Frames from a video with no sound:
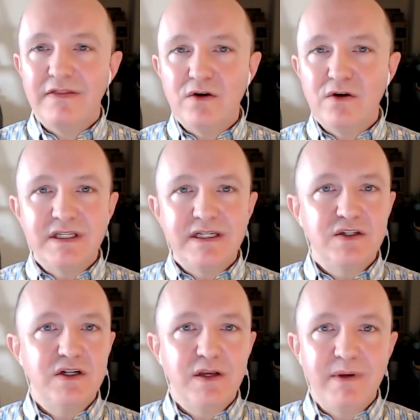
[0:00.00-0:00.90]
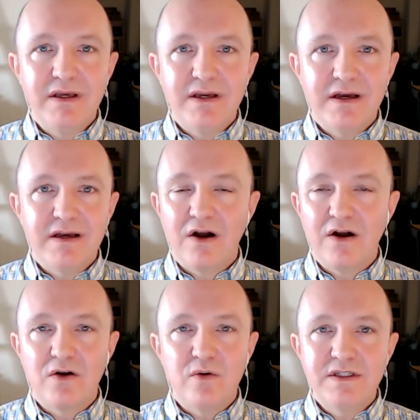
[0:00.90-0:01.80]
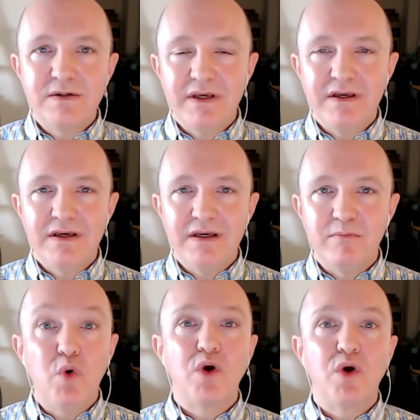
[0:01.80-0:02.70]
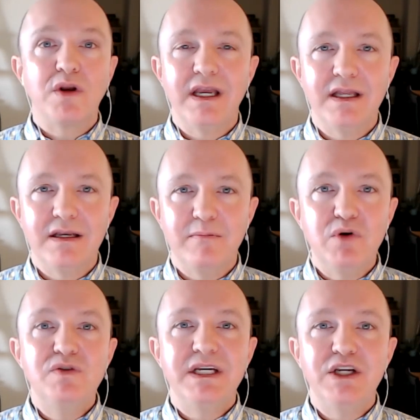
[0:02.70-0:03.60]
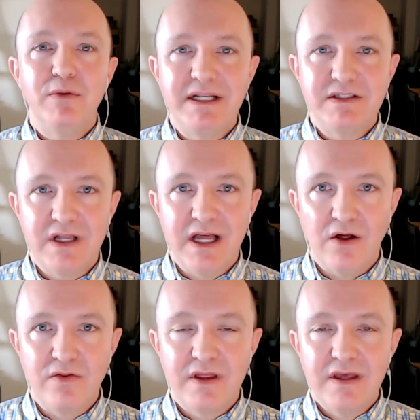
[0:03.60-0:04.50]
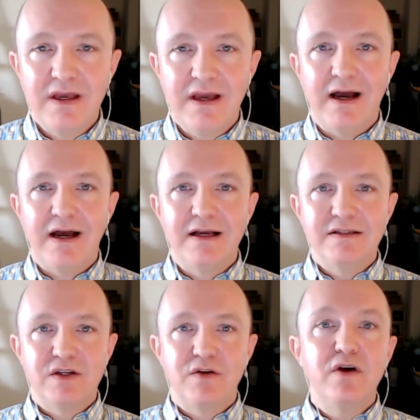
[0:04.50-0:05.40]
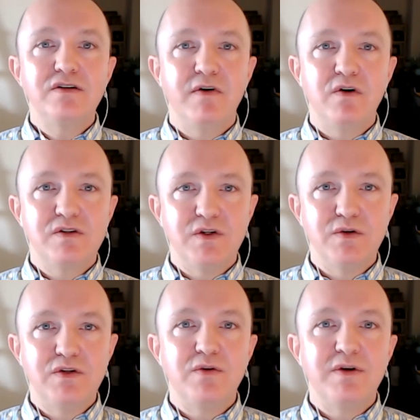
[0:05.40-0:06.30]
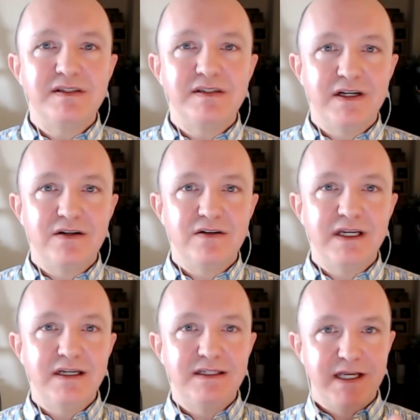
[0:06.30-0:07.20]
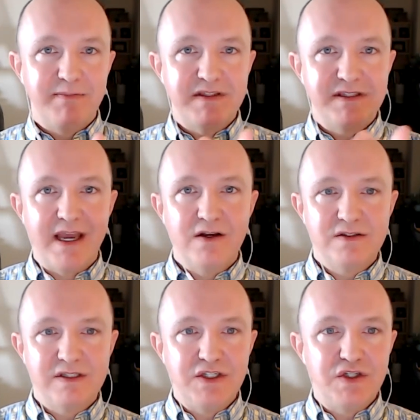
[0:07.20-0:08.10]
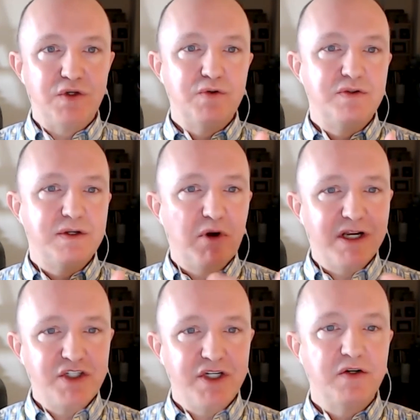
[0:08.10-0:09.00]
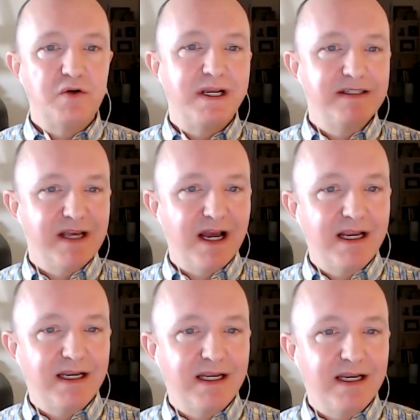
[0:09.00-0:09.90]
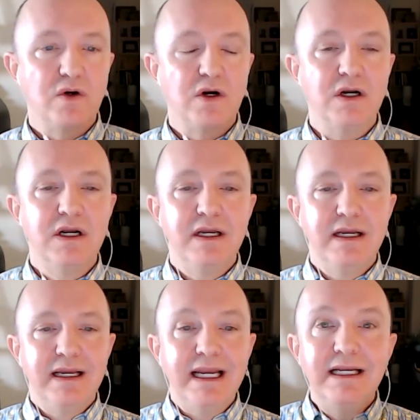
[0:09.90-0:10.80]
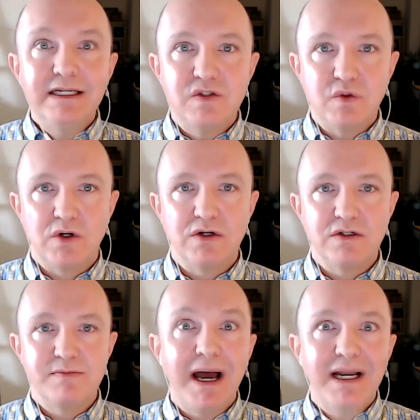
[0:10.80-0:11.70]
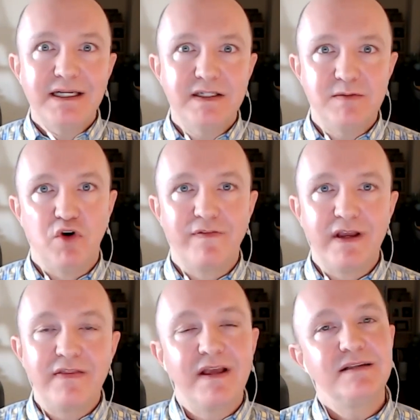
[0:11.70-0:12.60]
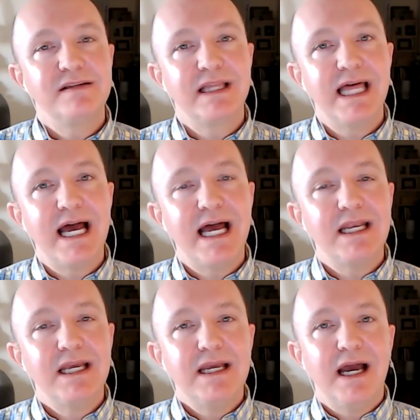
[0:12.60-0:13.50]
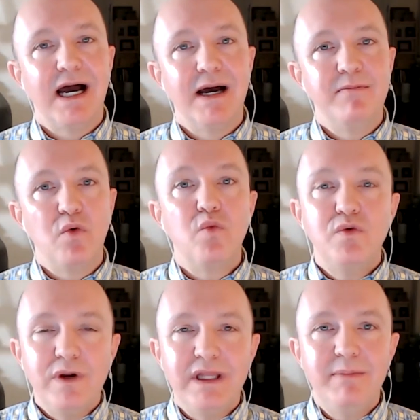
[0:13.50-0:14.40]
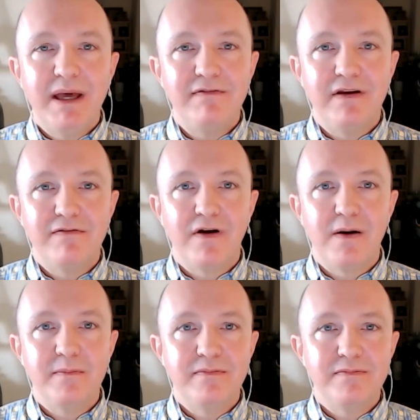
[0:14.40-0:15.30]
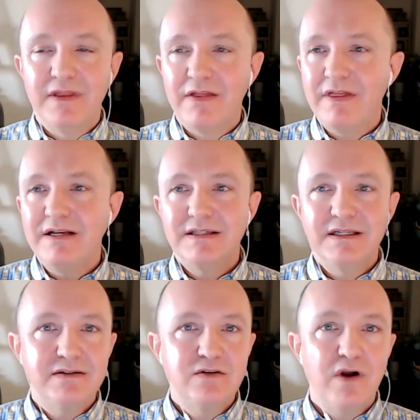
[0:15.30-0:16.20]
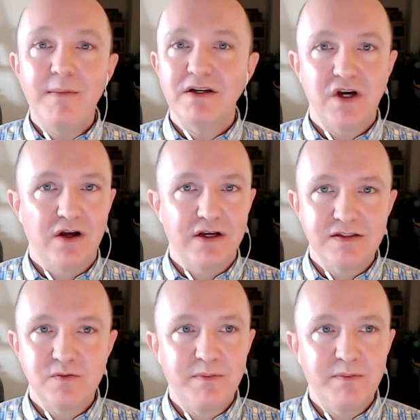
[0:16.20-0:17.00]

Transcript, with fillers: Those things are going to be uh, are going to be important in boosting your mental health. Uh, so those folks who don't necessarily tip the scales into depression or anxiety or eating disorders, body dysmorphia, things like that, um, would really benefit from the things that Grandma taught us.